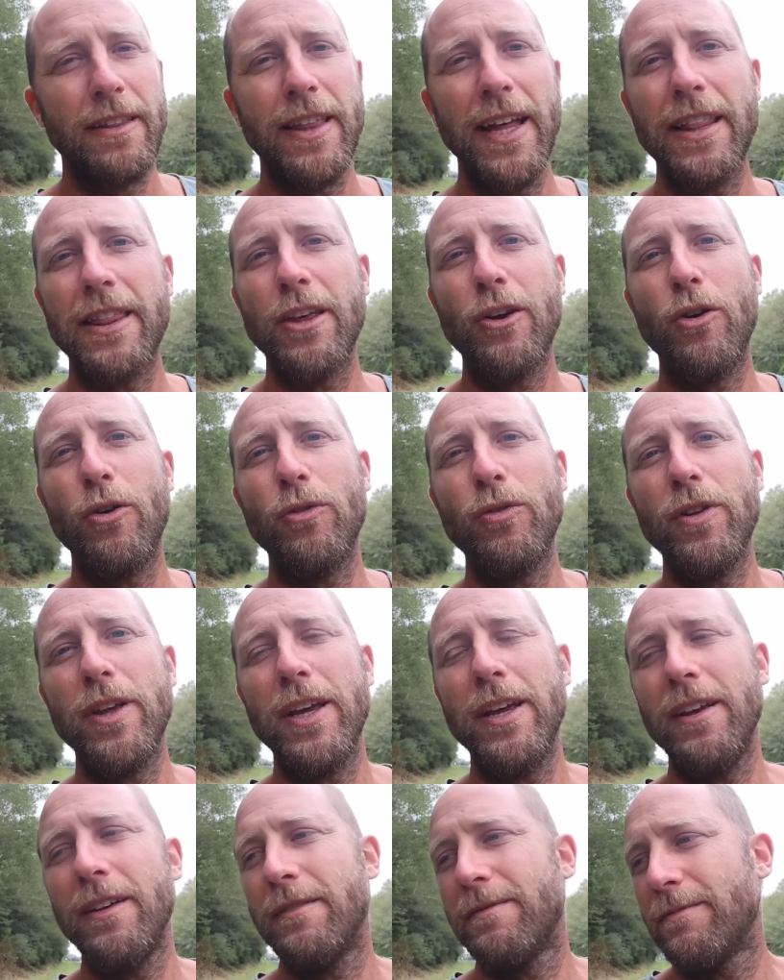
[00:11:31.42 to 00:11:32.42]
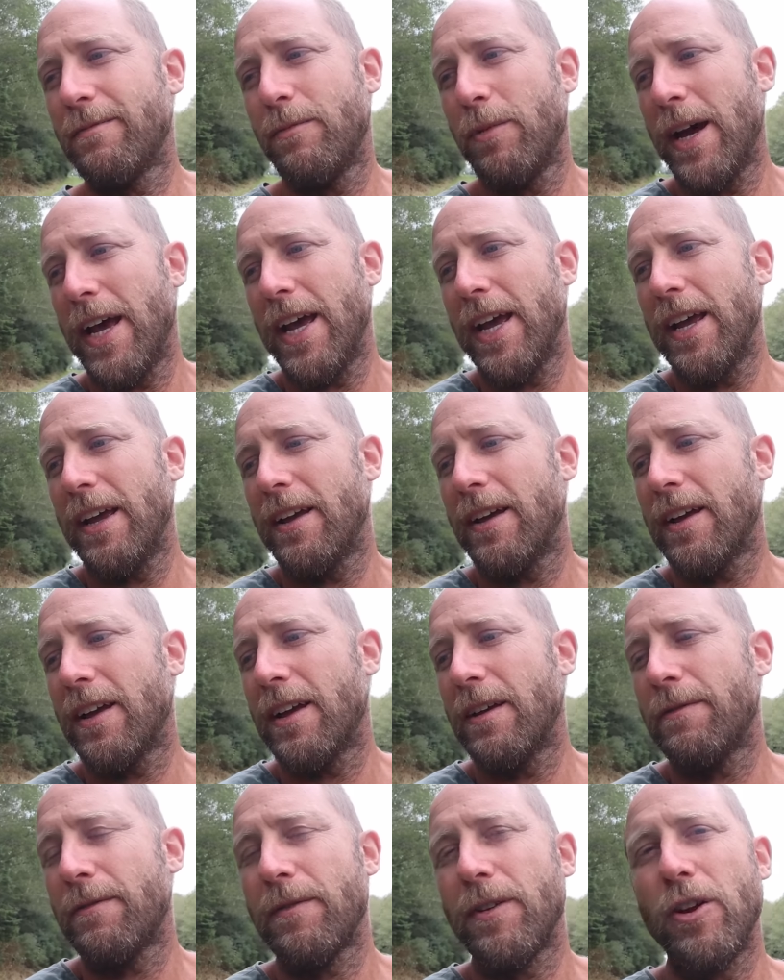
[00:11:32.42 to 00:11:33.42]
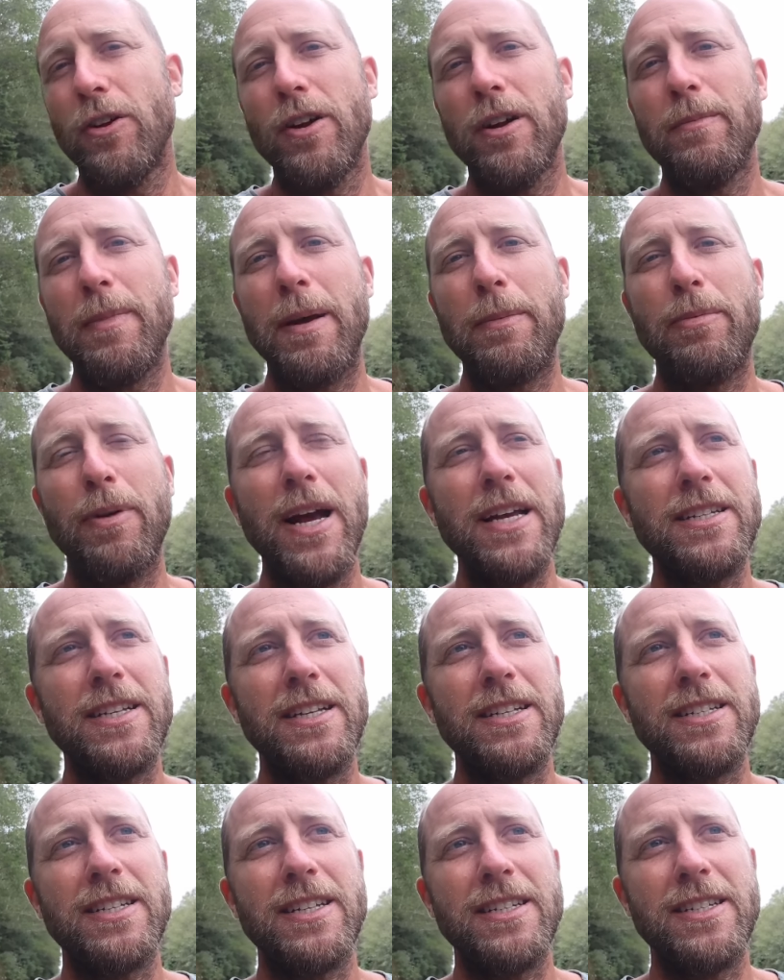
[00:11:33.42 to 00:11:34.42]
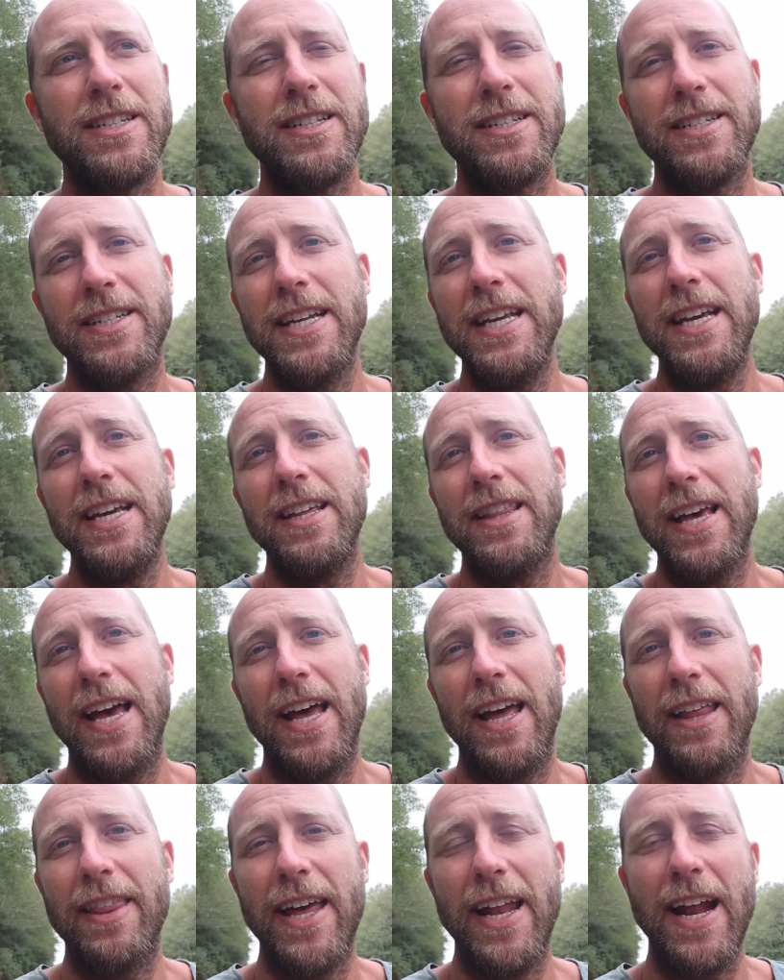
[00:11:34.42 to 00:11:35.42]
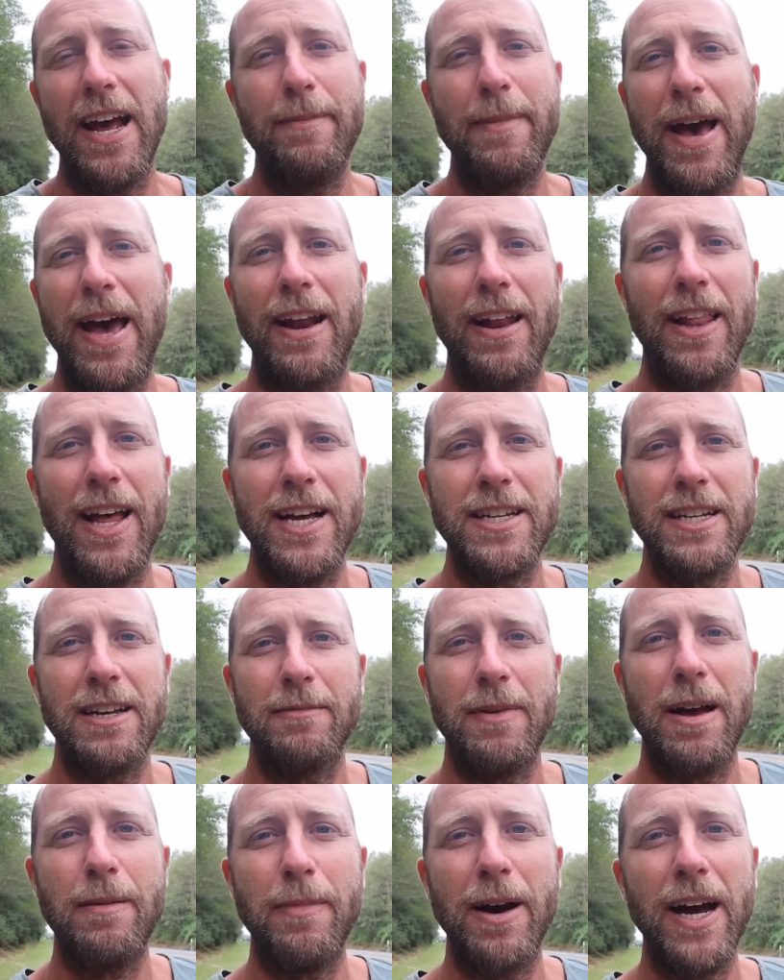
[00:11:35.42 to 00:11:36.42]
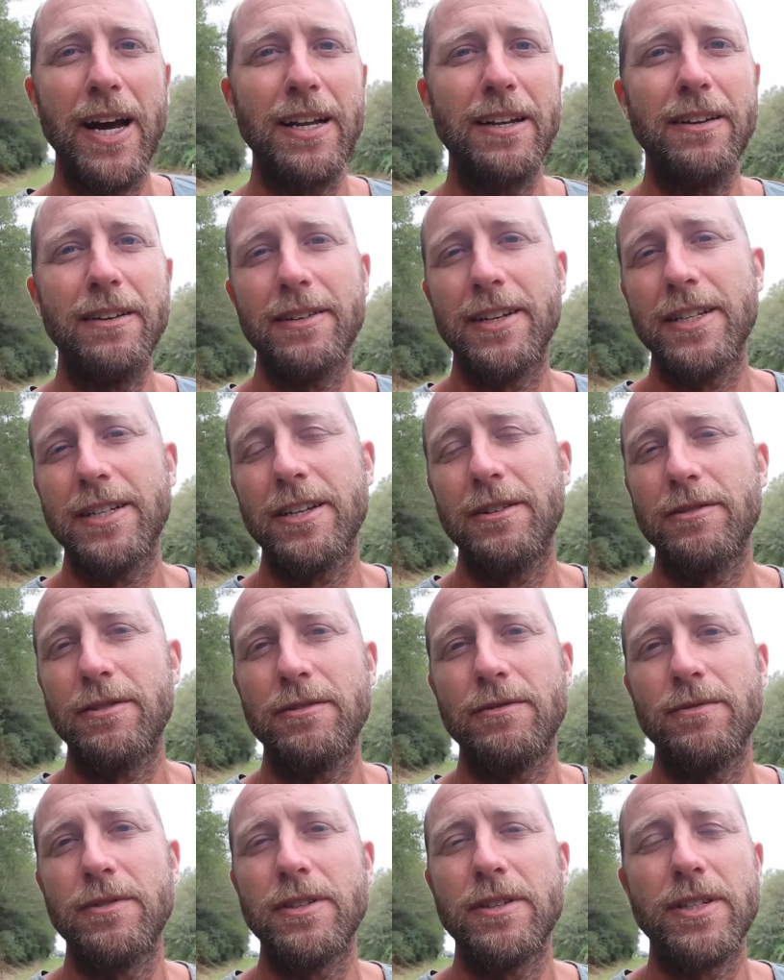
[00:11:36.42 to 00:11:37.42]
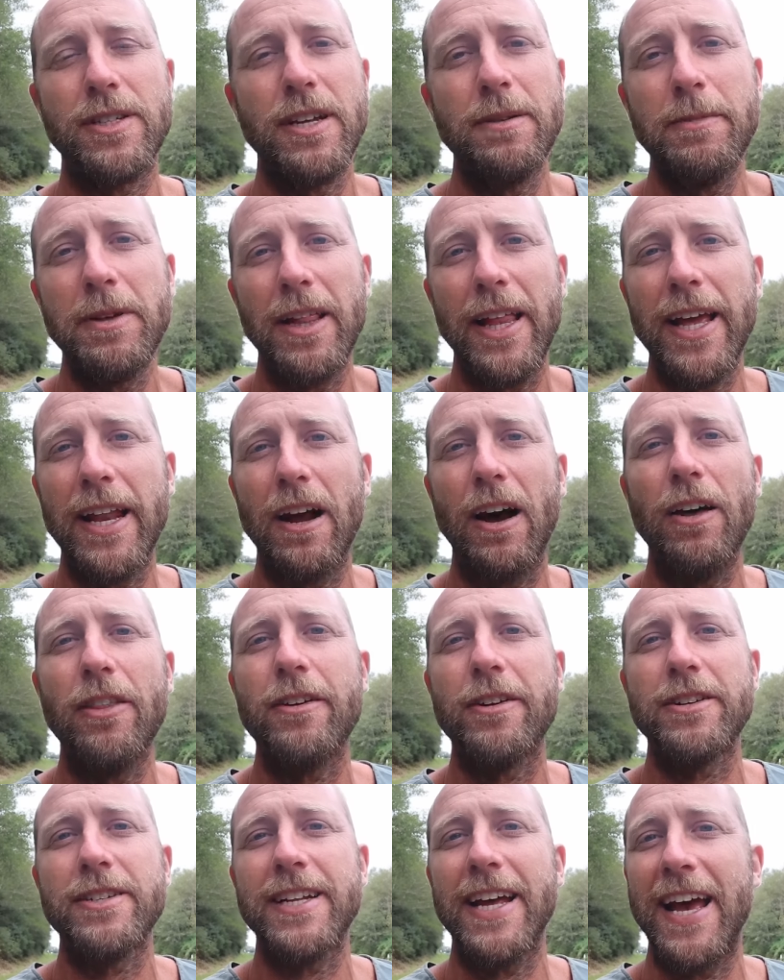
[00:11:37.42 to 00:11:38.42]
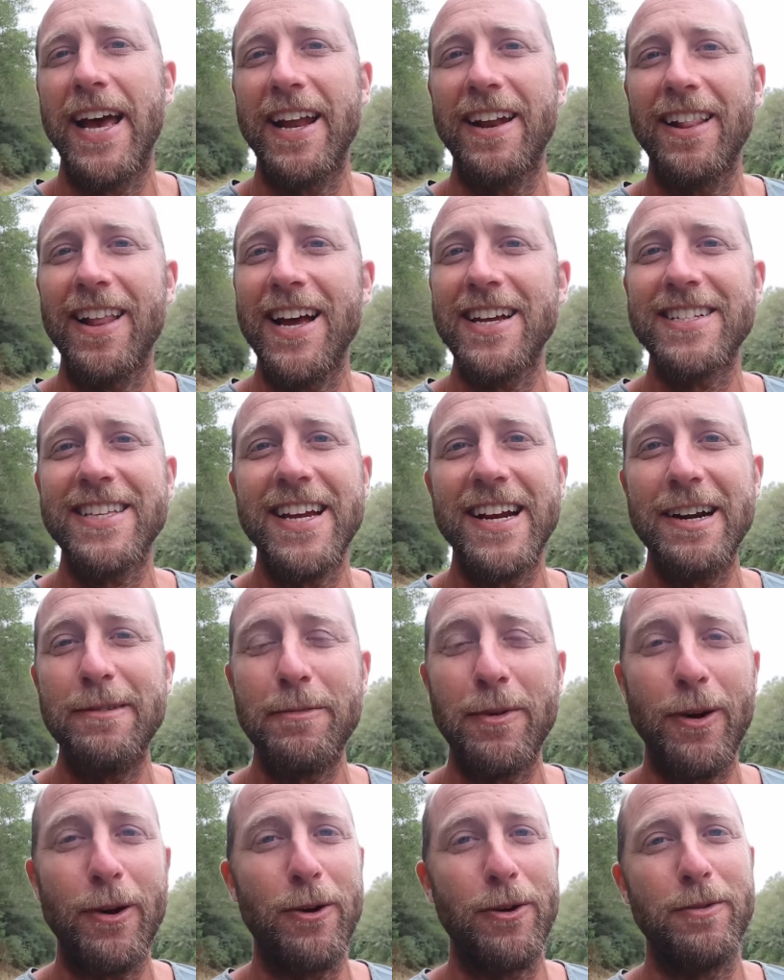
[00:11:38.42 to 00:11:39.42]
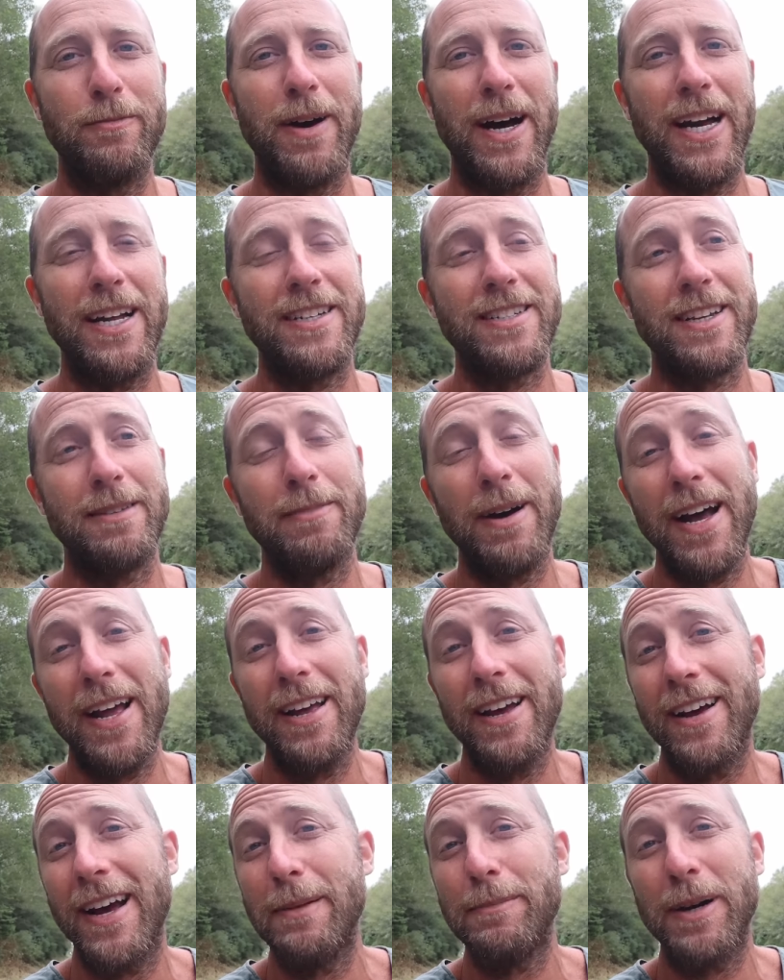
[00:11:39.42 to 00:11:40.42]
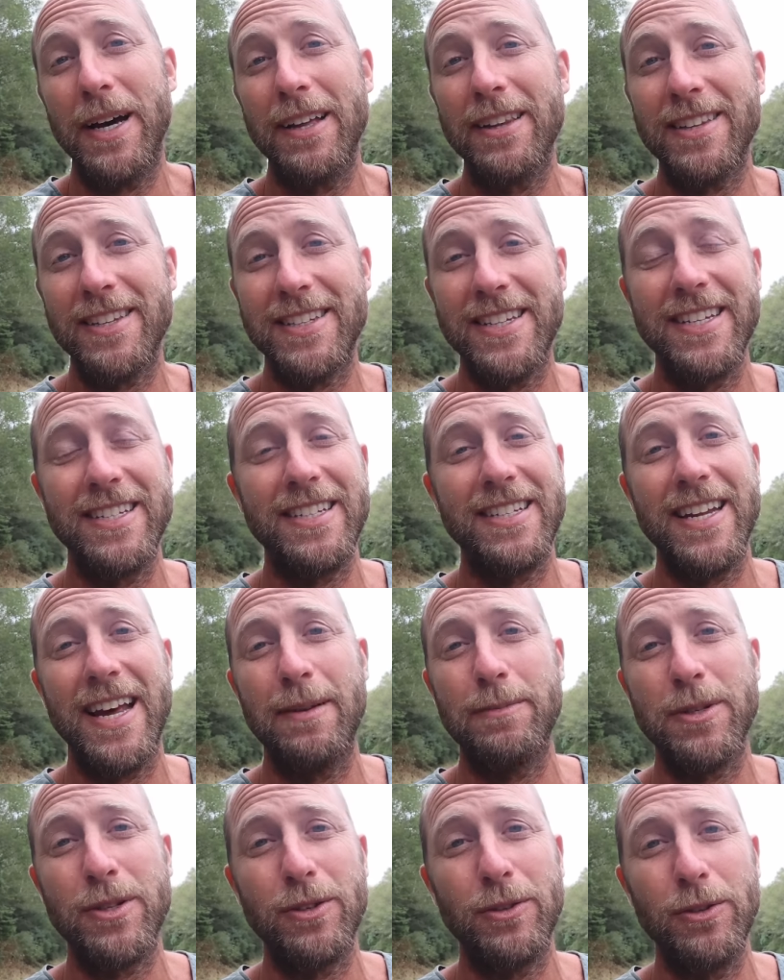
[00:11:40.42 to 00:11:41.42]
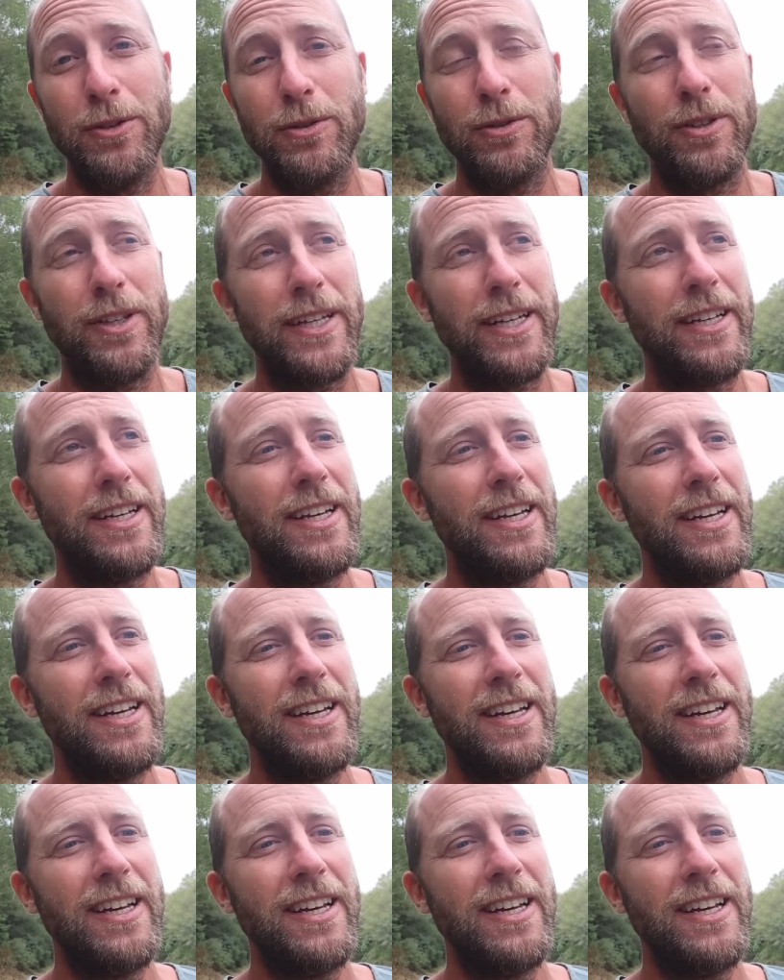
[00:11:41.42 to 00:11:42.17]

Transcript: that the only way if you're in my presence is to see that that I'm analyzing my mind does it stimulate others to analyze their own minds and my hypothesis is absolutely